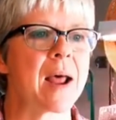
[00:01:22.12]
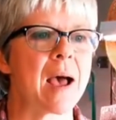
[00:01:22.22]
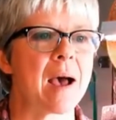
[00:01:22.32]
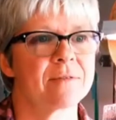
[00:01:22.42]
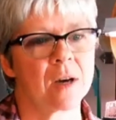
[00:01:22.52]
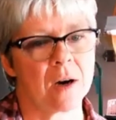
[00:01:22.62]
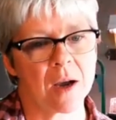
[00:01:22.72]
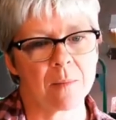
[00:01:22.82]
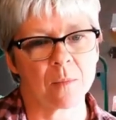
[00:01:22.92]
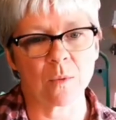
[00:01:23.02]
have
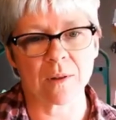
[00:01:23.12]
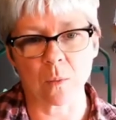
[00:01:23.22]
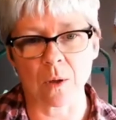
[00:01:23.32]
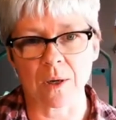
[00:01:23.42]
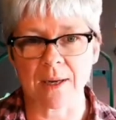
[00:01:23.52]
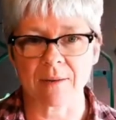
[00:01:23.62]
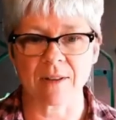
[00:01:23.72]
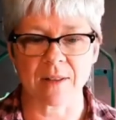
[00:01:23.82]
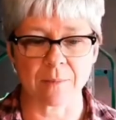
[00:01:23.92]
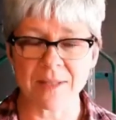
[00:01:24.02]
time with work and everything.